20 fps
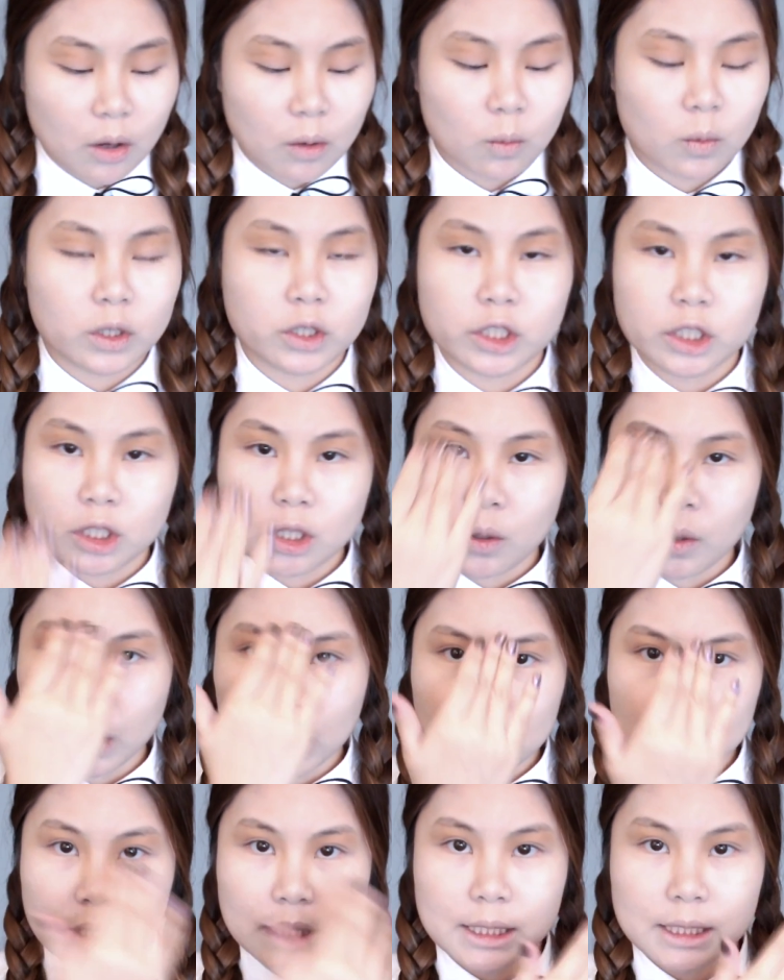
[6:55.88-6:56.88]
we're just going
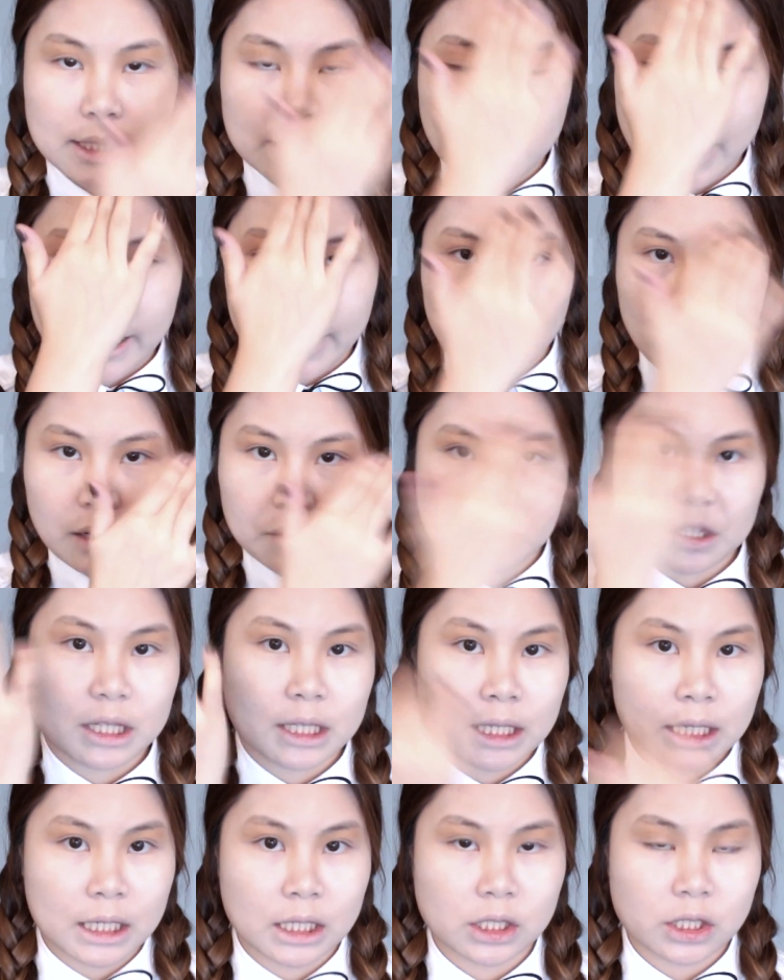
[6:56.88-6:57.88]
to set kind of the
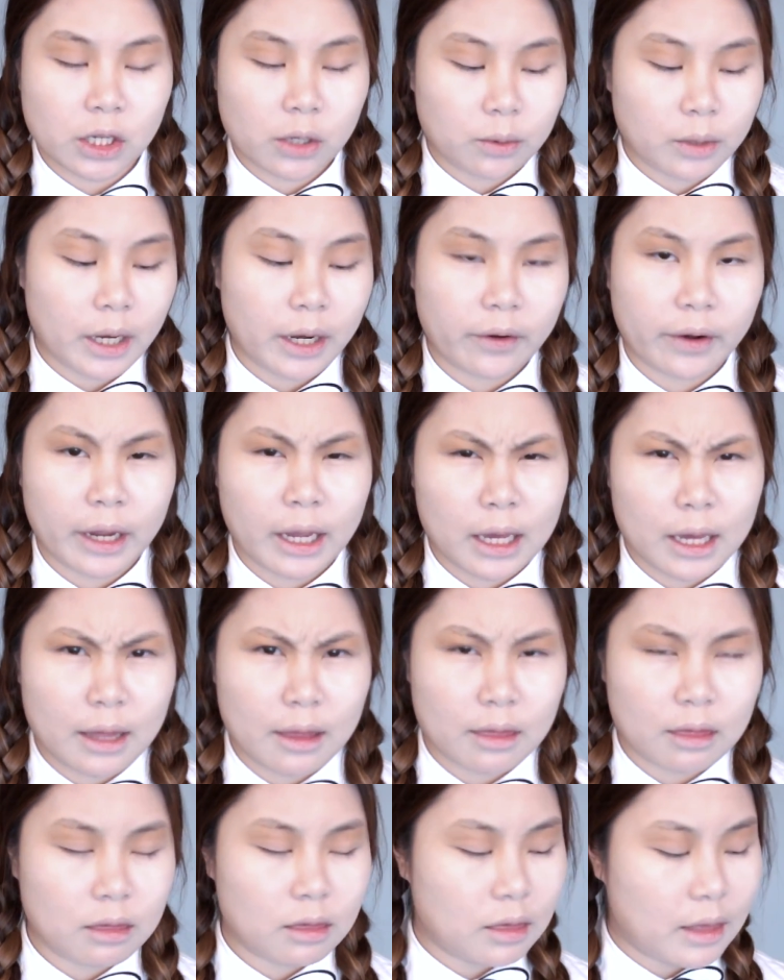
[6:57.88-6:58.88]
T-zone area,
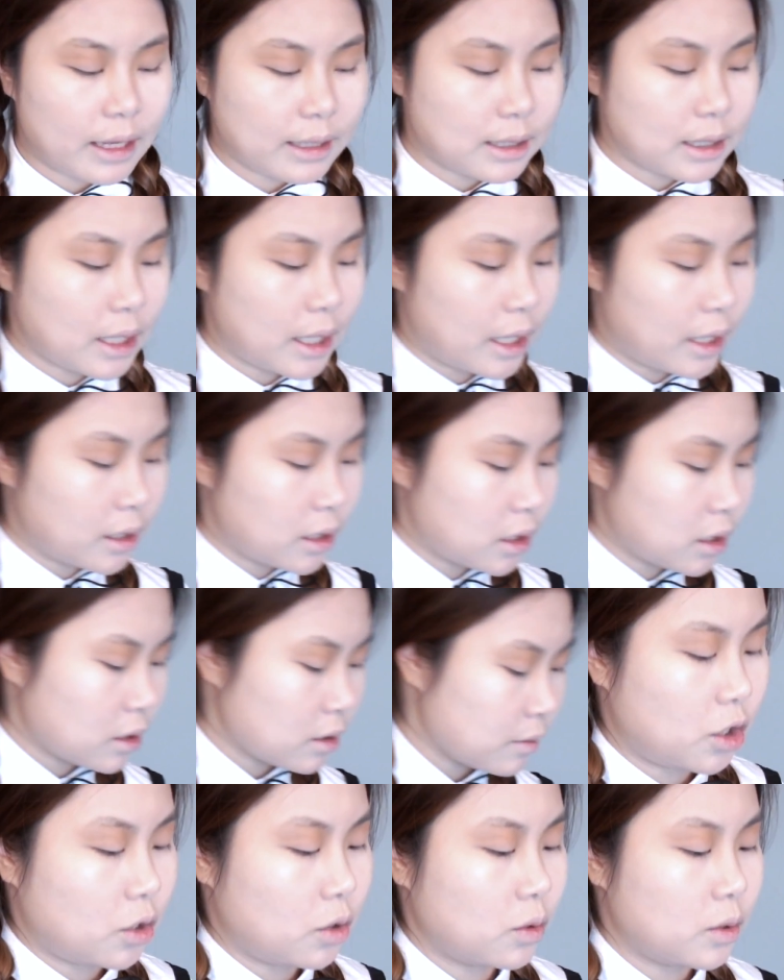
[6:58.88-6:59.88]
and that's it.
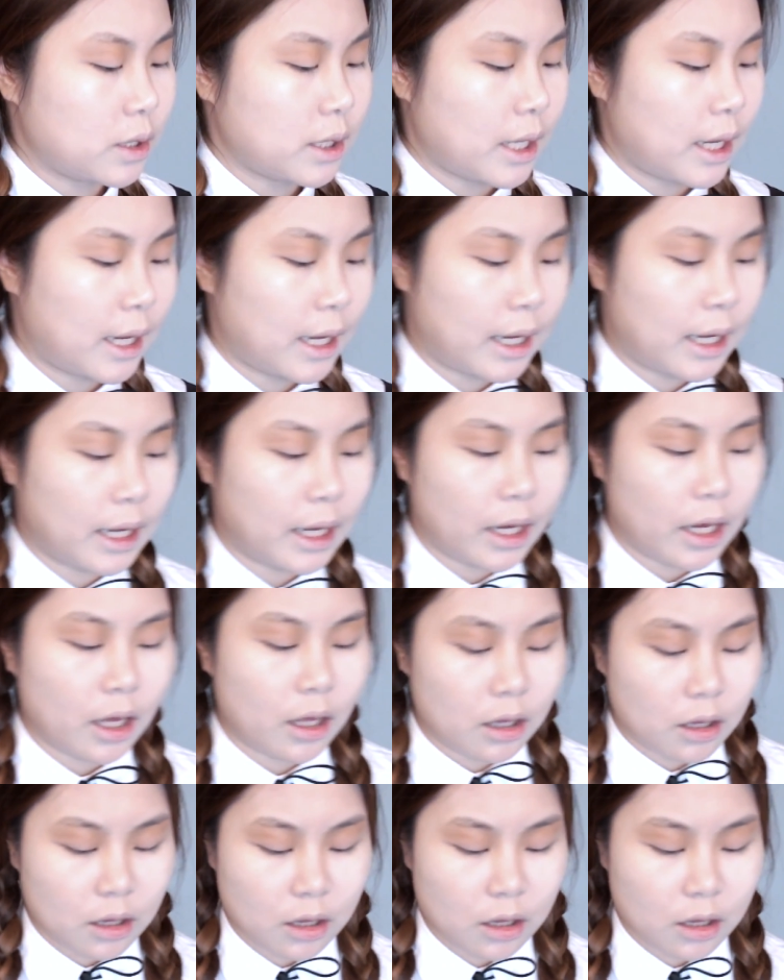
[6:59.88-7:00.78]
Use a